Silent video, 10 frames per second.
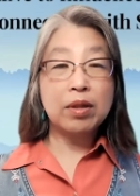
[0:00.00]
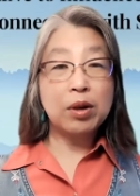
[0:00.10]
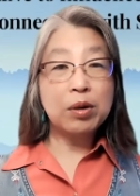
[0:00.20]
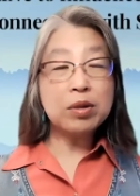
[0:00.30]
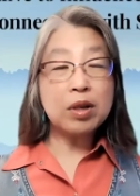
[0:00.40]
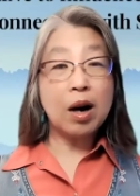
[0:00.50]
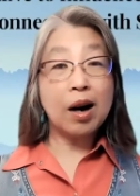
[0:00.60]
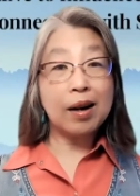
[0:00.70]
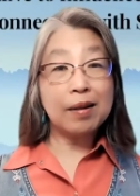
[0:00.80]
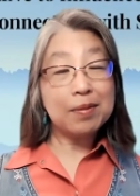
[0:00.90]
Those
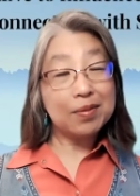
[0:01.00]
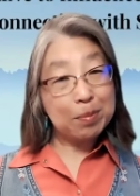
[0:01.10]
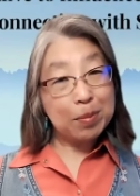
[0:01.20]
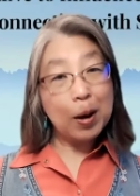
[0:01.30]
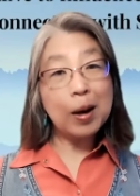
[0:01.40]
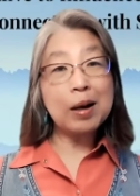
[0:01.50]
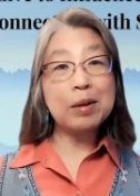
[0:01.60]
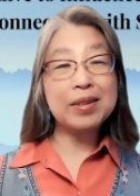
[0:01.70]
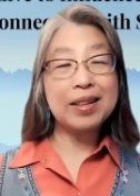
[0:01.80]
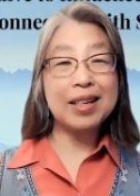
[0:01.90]
are part
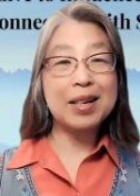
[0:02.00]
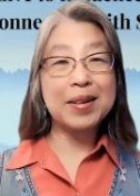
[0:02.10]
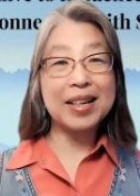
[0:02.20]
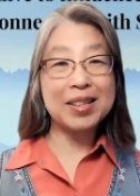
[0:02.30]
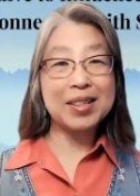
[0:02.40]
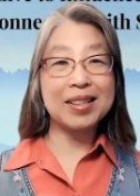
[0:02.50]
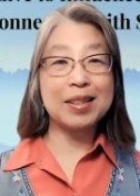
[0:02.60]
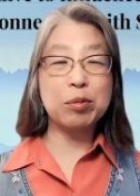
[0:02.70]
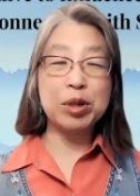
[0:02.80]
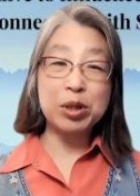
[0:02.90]
of the
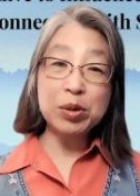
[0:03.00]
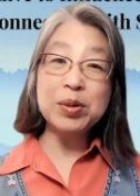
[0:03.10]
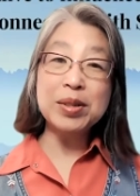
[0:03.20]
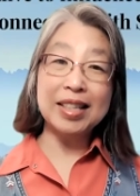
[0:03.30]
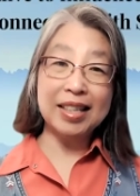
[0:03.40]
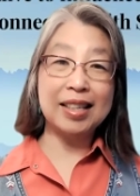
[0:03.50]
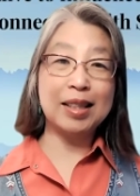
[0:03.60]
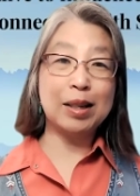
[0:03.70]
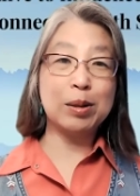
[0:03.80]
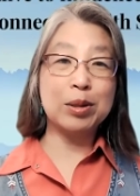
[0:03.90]
equation. We do
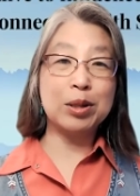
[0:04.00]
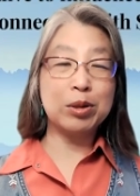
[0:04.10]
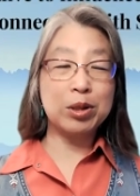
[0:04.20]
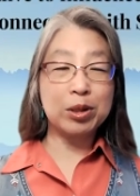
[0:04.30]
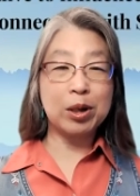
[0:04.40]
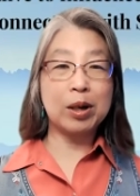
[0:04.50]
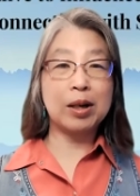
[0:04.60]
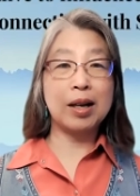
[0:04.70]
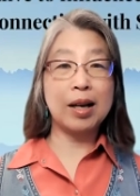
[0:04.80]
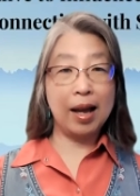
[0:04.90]
need those to
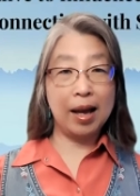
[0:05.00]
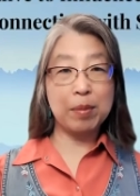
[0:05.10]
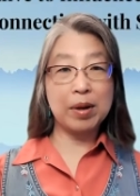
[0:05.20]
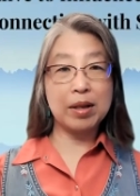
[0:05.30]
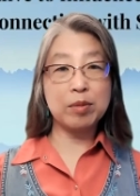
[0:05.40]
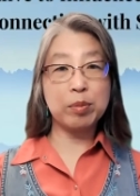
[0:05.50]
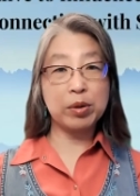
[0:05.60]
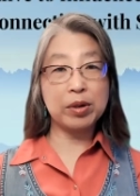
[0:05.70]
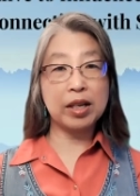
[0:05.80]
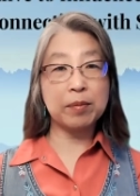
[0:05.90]
start a habits
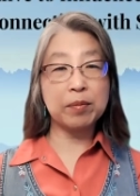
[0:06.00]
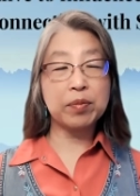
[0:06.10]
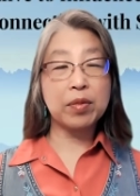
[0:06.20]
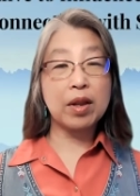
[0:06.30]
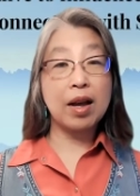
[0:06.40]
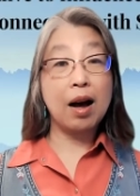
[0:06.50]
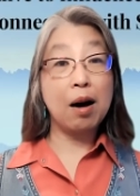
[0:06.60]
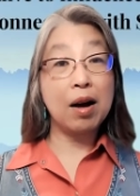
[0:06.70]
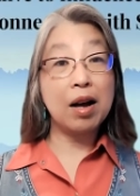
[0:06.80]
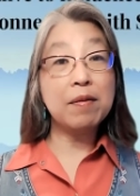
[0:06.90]
building.
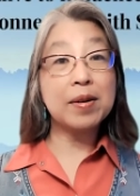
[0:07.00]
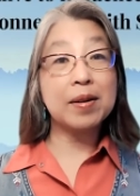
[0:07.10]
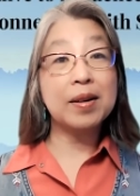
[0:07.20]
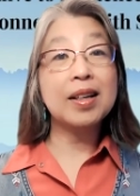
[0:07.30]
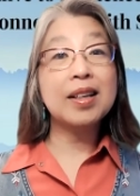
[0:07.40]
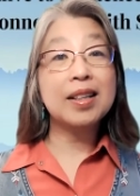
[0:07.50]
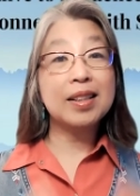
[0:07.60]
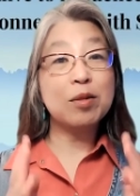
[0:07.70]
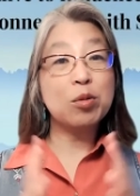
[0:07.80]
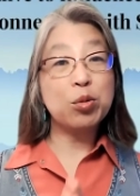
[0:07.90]
However,
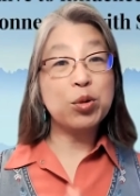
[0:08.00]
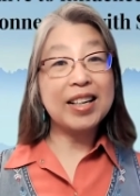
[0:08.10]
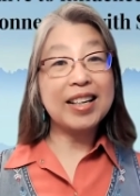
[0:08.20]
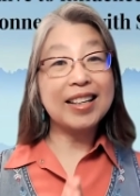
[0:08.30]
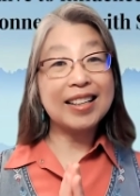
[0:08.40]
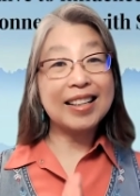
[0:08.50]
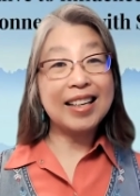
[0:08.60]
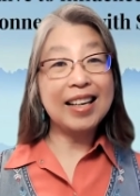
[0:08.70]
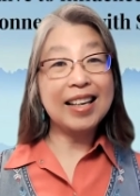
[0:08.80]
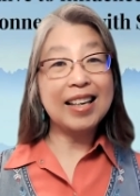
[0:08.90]
the
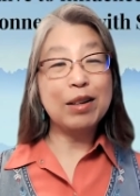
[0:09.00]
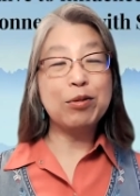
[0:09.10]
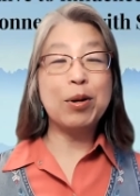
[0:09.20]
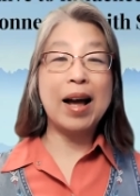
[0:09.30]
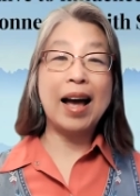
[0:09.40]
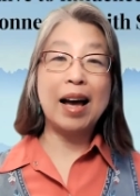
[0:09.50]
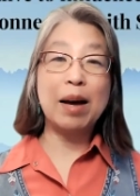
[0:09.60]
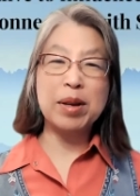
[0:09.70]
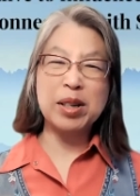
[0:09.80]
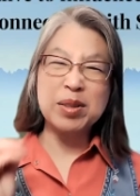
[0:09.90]
key for
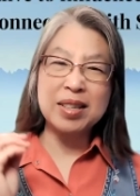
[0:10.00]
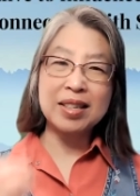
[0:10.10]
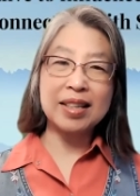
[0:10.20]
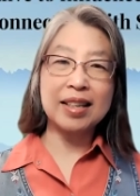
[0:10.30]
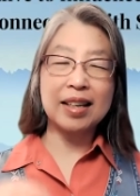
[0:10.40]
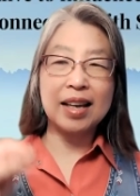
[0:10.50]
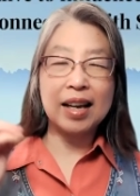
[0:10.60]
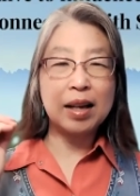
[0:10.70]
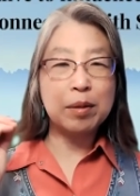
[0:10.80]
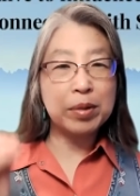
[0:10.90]
habit to stick
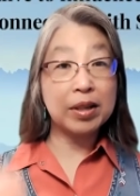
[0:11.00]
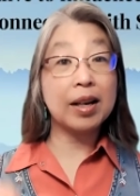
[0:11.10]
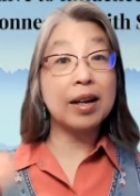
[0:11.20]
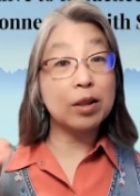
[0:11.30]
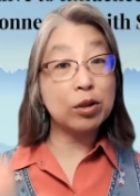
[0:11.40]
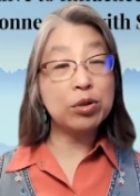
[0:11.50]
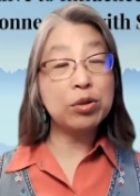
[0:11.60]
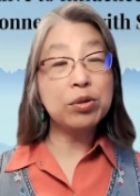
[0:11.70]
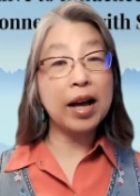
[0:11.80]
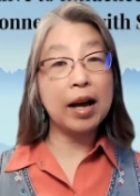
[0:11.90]
and become a
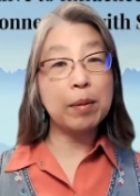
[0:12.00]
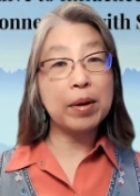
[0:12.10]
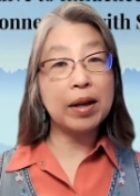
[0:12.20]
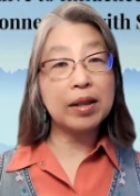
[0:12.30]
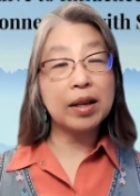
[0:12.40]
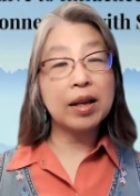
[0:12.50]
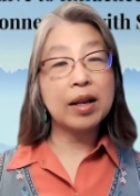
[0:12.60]
true habit